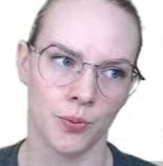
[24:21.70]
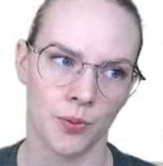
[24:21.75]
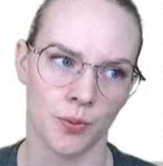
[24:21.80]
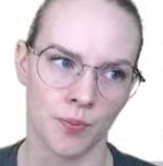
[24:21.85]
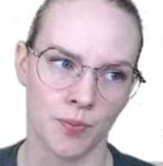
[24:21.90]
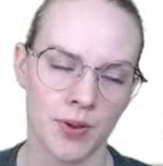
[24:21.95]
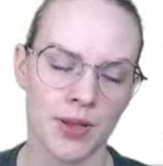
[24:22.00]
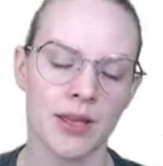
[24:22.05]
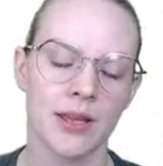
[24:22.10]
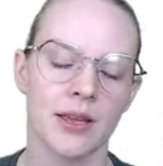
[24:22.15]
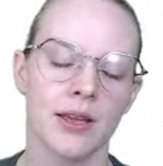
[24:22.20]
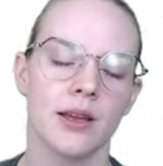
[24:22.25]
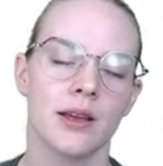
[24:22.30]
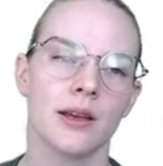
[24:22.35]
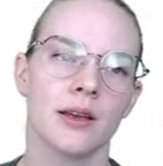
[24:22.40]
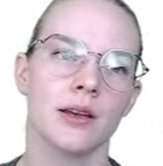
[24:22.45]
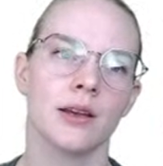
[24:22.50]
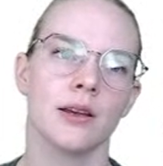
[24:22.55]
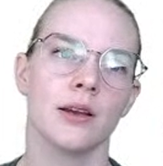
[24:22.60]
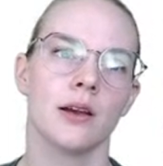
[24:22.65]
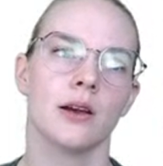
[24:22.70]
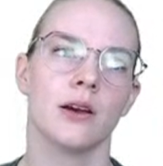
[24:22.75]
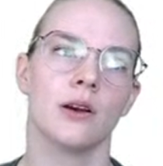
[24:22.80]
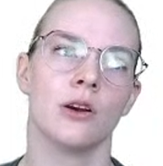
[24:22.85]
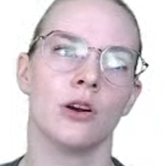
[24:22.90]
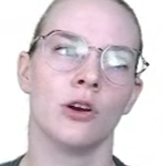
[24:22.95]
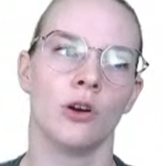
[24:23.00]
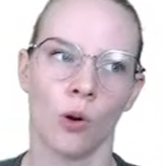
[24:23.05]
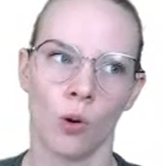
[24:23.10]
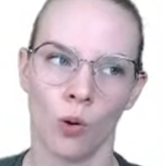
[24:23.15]
big
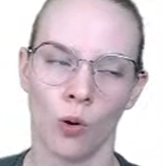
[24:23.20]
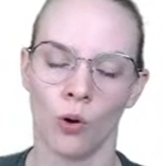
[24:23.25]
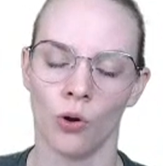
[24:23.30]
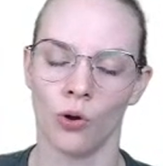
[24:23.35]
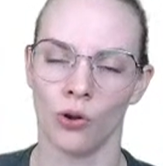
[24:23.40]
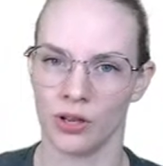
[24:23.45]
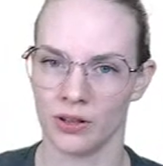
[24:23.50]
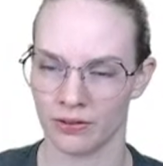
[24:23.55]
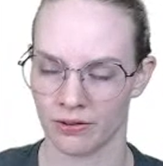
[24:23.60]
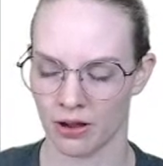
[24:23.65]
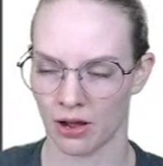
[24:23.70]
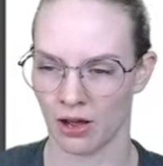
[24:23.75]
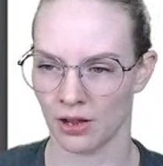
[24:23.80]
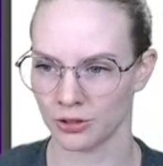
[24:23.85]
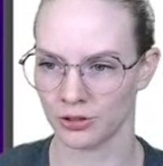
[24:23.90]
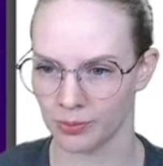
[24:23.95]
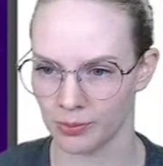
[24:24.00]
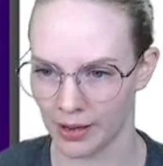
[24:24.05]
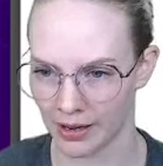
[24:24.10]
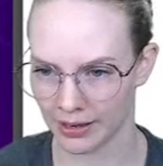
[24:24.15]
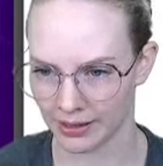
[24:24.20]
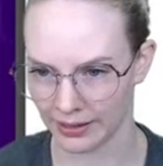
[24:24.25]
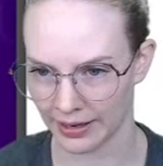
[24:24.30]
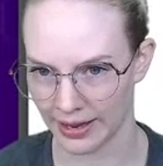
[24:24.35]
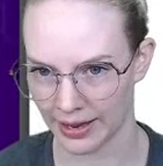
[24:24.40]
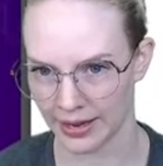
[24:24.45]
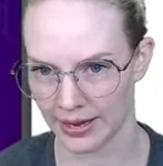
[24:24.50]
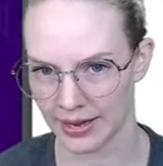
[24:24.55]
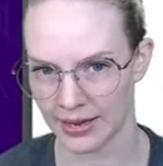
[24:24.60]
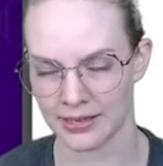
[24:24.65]
goal of causal
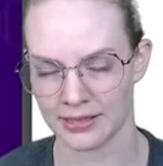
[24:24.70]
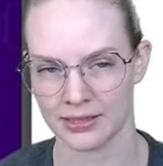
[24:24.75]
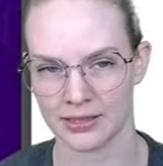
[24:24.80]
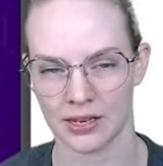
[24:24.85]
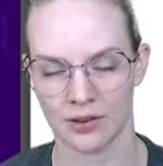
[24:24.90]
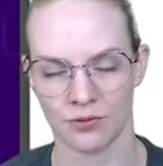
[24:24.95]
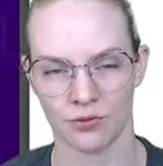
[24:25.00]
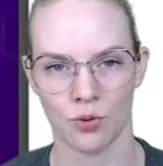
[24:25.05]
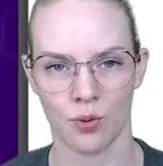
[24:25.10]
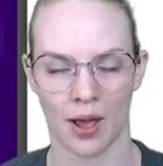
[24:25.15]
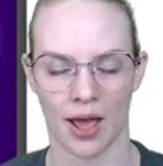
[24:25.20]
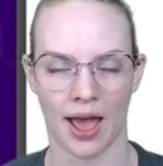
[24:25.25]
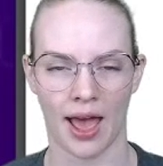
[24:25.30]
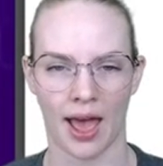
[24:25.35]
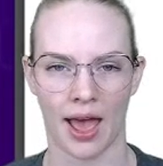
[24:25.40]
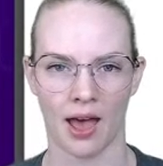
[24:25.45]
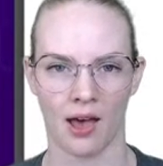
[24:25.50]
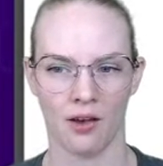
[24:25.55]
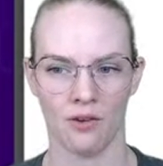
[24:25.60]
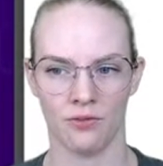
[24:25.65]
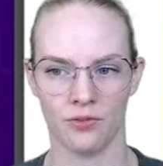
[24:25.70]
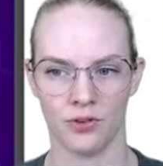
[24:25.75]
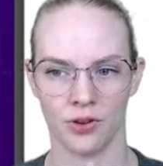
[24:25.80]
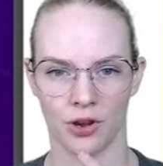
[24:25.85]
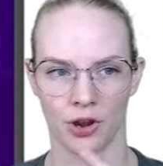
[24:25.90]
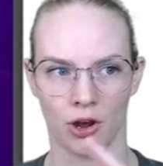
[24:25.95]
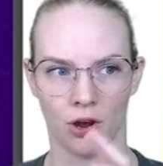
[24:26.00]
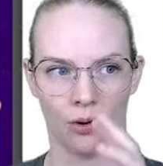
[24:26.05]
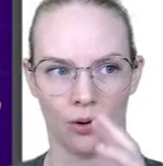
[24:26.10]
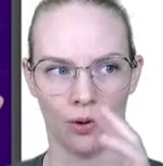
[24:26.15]
modeling is if you have, you
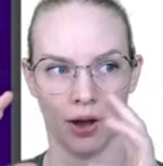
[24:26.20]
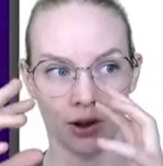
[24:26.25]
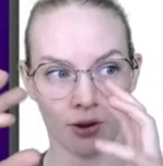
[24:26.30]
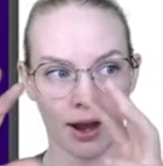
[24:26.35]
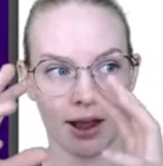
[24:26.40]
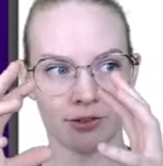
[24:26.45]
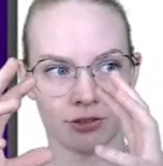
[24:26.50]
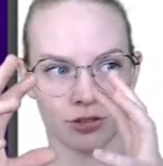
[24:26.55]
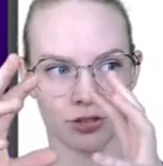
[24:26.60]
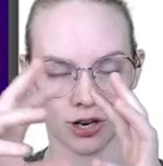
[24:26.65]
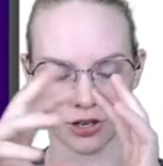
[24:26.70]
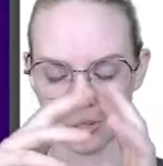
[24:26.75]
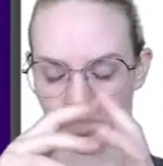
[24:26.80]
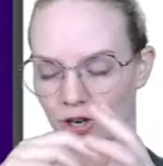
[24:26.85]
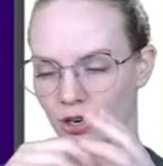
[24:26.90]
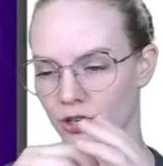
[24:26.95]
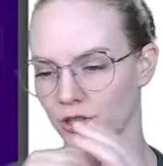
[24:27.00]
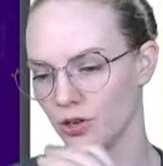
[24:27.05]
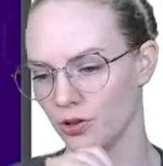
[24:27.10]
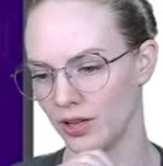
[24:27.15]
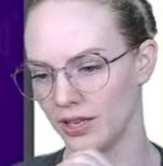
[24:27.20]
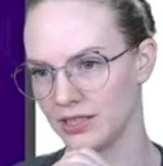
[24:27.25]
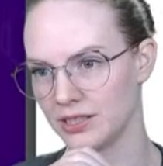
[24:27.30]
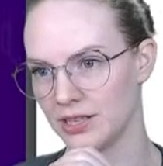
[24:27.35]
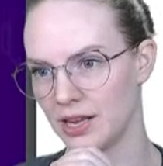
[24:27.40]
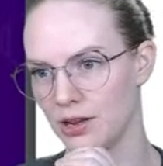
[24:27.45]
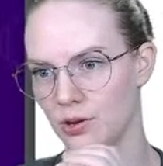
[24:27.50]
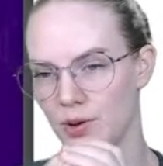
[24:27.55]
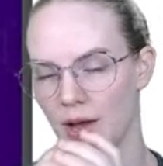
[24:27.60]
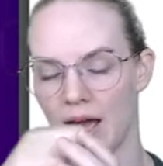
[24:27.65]
know, a graph structure. So let's
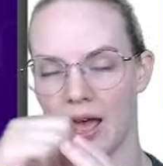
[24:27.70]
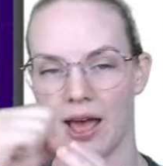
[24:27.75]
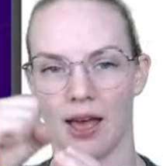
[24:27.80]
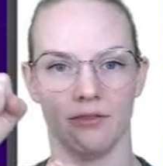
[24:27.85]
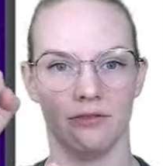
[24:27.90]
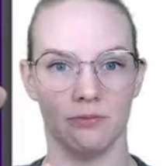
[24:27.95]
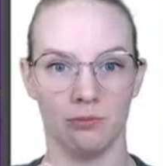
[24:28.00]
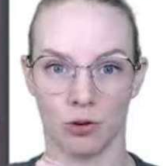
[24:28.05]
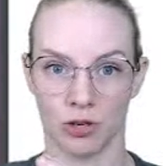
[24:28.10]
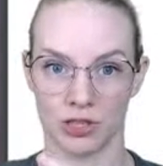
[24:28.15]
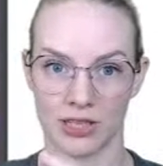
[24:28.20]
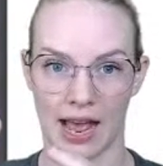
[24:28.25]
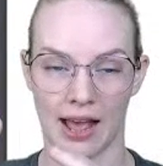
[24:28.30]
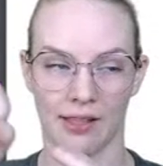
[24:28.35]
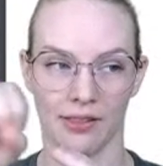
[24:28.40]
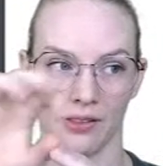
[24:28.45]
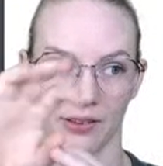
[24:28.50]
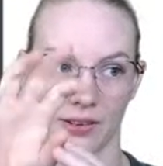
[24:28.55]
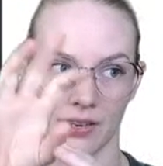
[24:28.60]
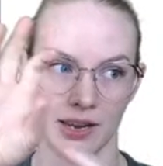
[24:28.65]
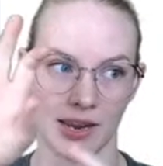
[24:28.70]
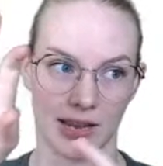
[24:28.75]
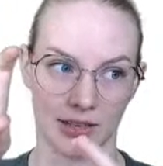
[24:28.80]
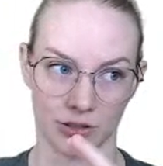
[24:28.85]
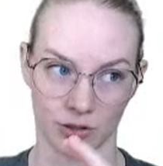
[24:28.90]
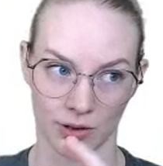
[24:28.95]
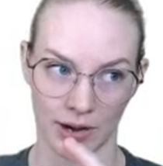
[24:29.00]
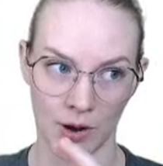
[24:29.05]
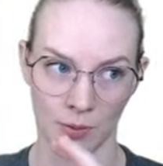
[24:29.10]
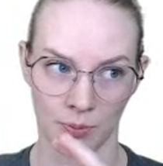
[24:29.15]
say you have mortality as
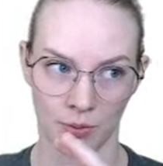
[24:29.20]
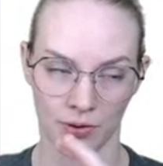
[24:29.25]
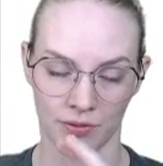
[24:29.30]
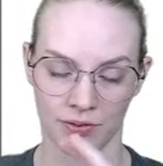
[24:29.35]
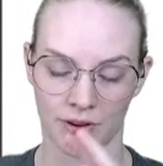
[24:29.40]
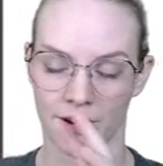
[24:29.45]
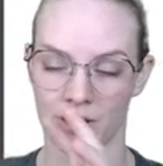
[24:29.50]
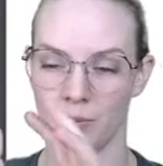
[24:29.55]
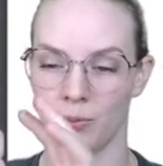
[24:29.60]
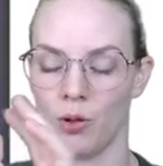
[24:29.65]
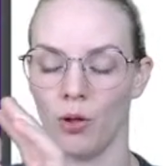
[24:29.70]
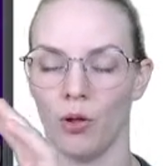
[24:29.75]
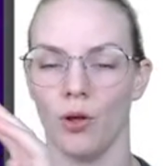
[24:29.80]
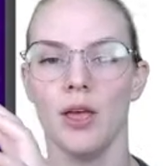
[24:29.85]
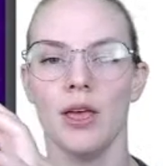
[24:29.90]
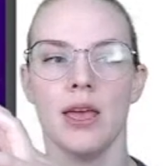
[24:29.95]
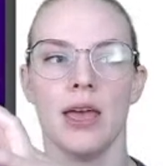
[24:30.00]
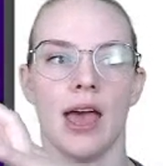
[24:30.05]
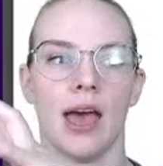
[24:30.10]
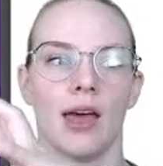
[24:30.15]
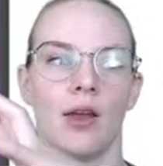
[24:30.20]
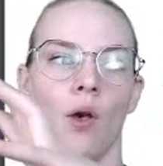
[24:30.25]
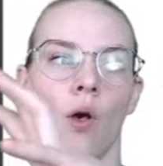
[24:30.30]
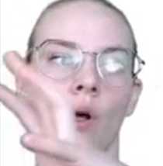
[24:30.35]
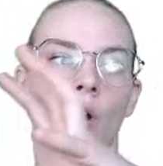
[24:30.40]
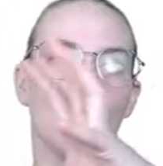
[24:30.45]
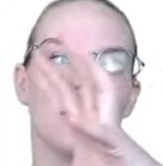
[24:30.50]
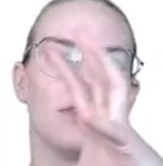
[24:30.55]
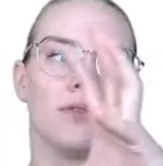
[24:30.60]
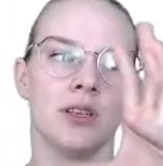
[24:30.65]
your output variable and
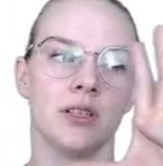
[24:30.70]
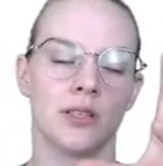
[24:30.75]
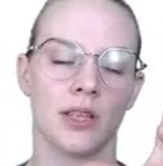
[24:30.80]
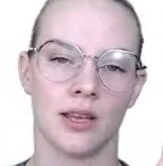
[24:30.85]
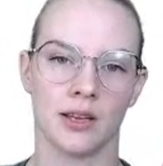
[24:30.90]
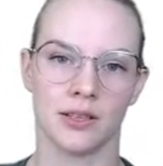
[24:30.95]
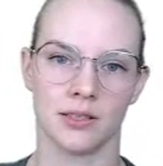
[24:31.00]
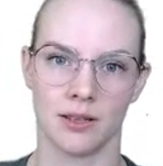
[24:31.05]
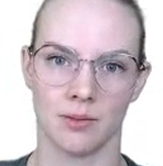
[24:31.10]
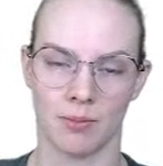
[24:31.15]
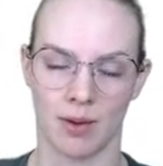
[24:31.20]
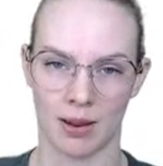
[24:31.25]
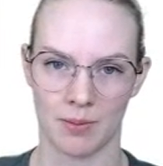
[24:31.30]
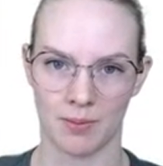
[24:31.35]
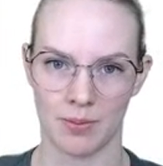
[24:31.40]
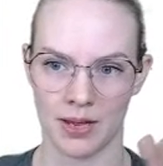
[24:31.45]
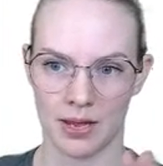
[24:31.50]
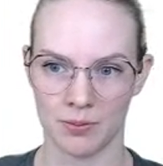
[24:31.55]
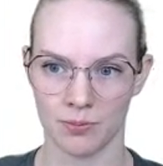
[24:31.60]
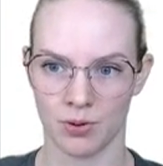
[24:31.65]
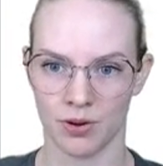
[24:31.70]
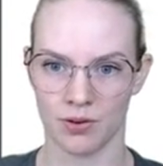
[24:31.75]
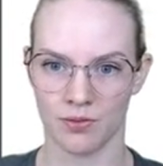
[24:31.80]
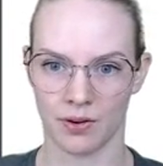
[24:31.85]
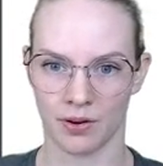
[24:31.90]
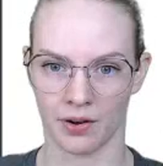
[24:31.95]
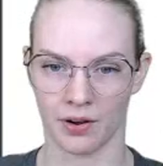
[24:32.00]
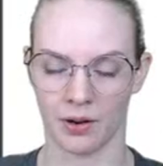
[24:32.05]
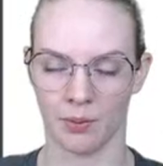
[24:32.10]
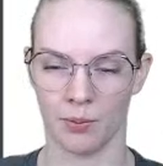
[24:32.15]
all of these things that might be input
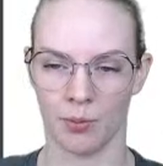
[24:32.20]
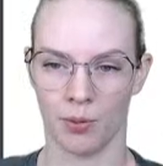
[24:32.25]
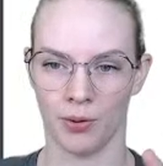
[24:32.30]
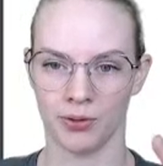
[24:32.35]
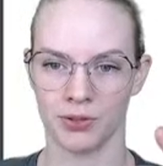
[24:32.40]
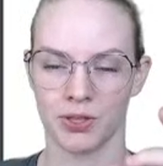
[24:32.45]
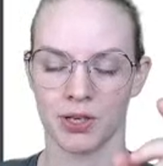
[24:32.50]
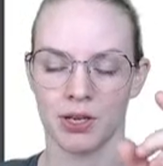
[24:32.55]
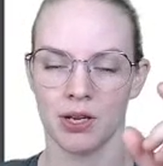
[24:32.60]
variables.